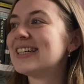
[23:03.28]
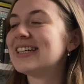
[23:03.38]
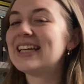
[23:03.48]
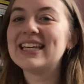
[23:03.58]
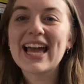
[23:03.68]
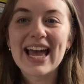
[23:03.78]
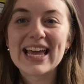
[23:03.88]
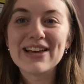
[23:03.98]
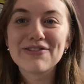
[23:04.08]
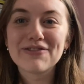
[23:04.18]
yeah,
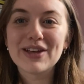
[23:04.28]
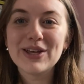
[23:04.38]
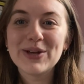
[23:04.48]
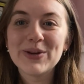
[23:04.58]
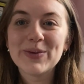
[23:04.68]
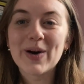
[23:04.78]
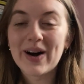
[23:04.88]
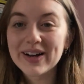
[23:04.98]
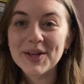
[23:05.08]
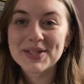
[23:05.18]
if you
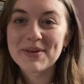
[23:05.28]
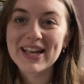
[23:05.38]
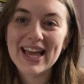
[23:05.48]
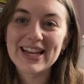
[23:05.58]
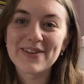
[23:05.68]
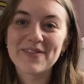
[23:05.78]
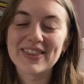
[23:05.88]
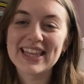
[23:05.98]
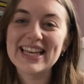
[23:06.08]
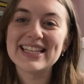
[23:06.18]
are going to make any of
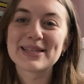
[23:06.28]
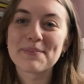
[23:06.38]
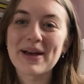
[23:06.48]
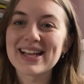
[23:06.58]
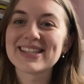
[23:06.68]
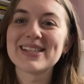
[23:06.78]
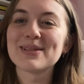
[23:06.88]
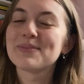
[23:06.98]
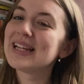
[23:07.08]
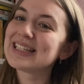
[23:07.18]
these patterns,
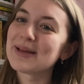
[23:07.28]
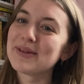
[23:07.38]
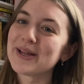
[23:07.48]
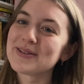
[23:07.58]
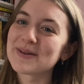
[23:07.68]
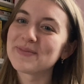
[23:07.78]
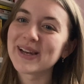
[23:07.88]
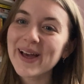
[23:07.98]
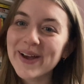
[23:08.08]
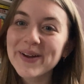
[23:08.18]
please let me know down
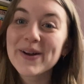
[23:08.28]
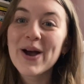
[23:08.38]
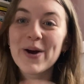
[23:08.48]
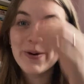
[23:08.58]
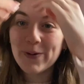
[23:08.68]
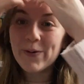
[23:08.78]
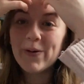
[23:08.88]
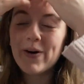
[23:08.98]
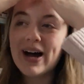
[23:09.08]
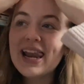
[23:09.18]
below
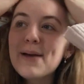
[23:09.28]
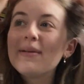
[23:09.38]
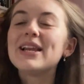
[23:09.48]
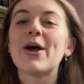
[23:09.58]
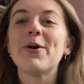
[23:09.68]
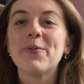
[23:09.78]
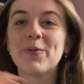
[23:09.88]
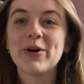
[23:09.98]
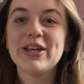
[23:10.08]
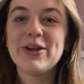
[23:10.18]
or let me know
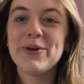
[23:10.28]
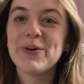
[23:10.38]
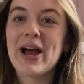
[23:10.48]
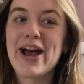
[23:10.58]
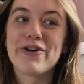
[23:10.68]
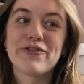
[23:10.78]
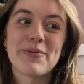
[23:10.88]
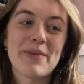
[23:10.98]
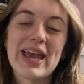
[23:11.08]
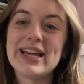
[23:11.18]
what you have
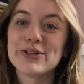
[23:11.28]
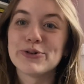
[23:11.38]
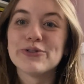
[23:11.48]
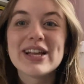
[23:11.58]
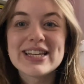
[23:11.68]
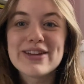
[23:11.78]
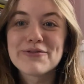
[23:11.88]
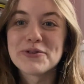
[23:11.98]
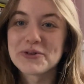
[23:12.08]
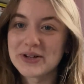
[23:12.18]
made already
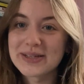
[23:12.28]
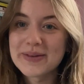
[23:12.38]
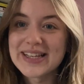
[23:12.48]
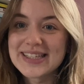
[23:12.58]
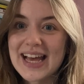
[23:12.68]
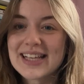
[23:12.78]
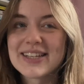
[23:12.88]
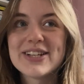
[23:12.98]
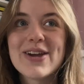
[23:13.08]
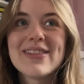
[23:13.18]
for Christmas. And
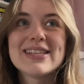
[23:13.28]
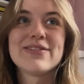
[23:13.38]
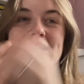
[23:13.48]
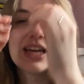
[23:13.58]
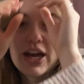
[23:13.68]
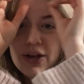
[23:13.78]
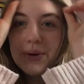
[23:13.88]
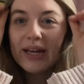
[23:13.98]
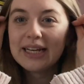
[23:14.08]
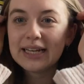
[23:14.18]
I know this video
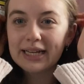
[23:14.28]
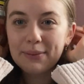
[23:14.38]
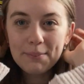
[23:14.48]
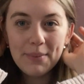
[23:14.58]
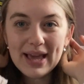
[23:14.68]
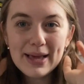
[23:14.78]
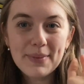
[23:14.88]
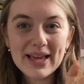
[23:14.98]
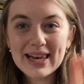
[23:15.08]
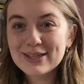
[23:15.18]

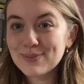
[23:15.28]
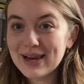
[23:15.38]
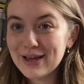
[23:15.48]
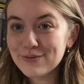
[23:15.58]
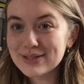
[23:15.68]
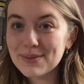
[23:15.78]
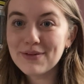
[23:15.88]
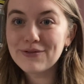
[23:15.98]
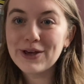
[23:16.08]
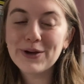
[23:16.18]
maybe a little bit late for some
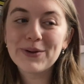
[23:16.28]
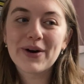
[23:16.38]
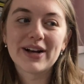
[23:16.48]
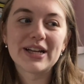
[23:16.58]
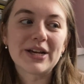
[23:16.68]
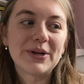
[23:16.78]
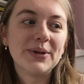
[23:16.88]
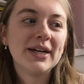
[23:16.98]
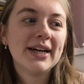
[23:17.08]
of you. I know